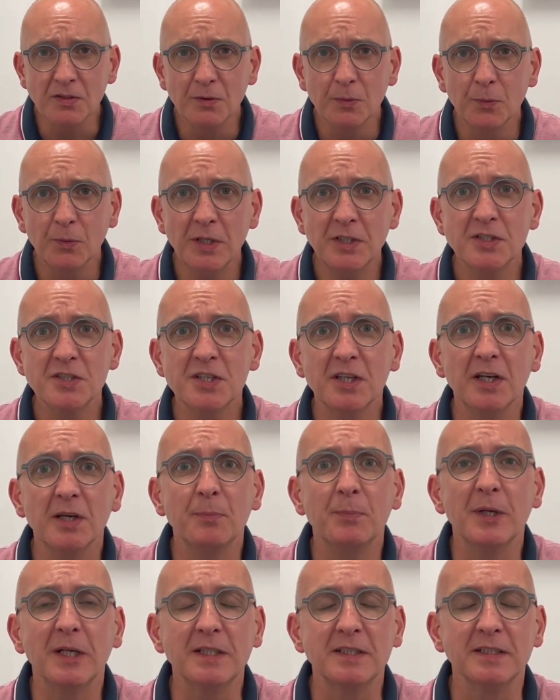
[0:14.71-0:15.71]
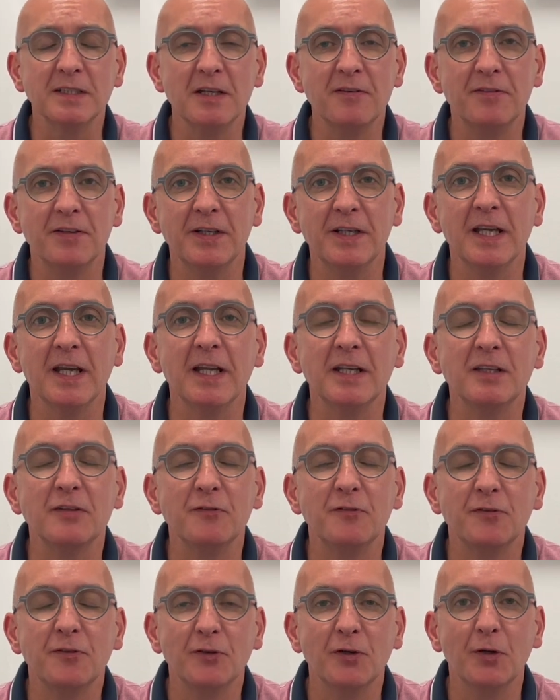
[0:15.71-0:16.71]
We just got a big delivery in
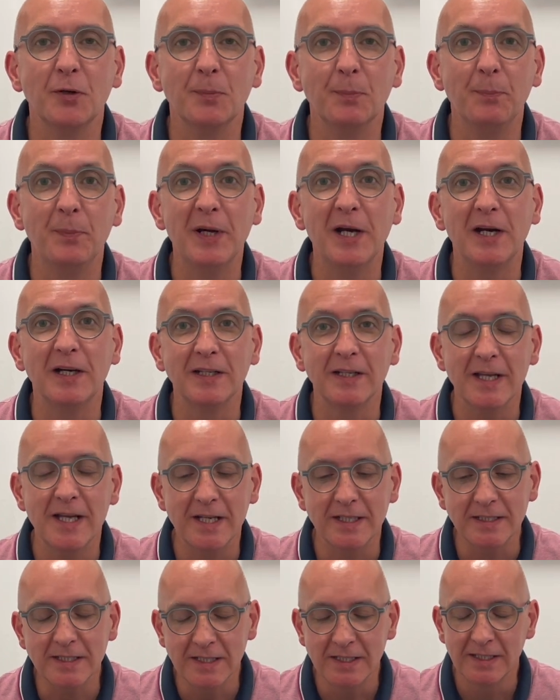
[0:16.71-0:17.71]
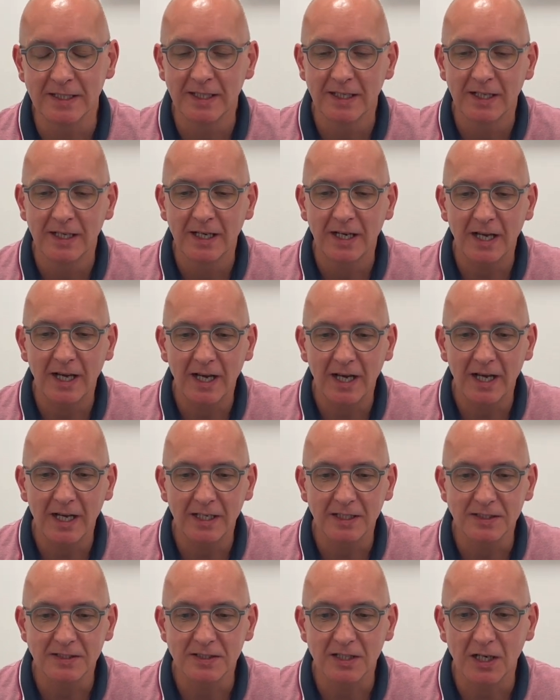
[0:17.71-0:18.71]
from Berlin,
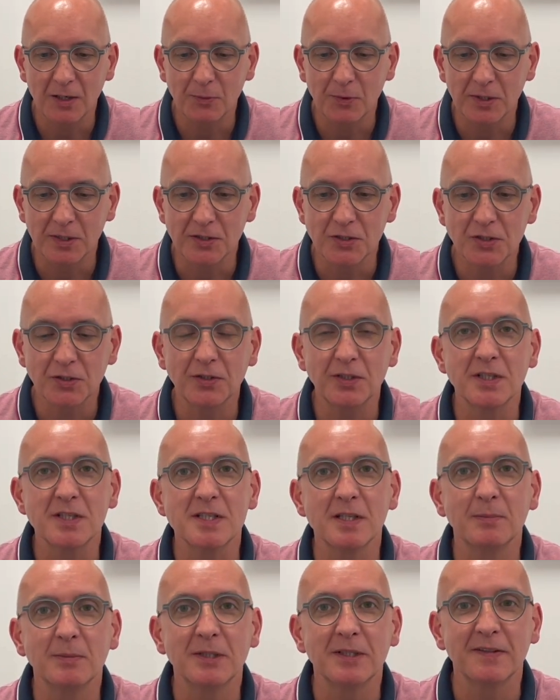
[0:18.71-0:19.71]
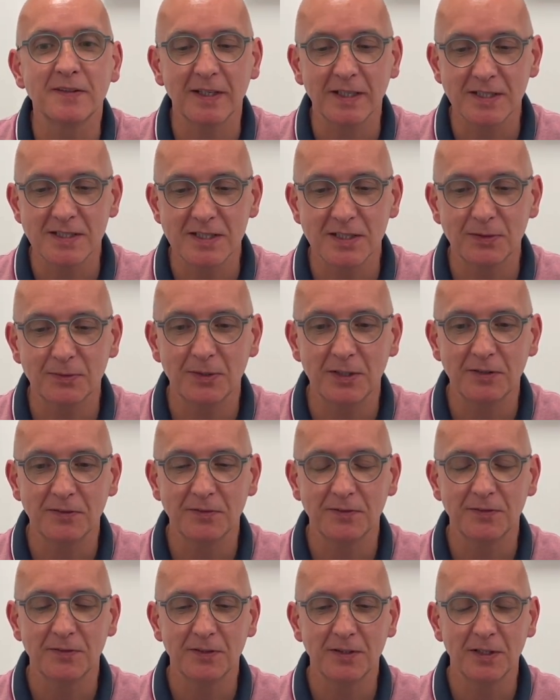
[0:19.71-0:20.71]
and I want to show you some of the things that we've
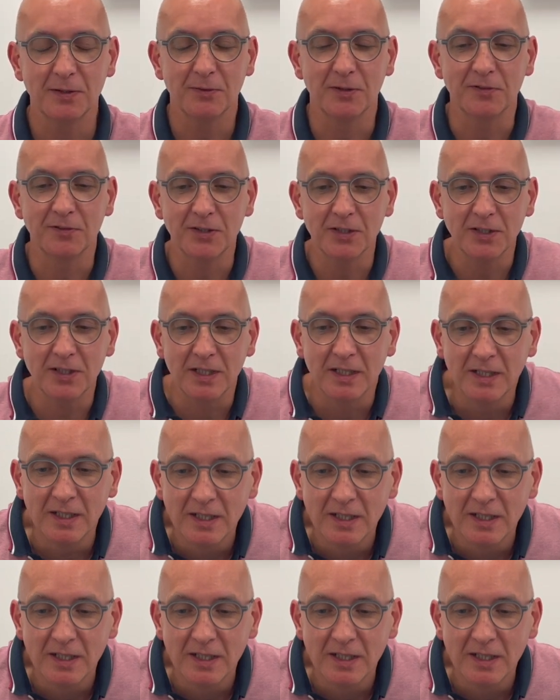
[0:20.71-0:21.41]
got.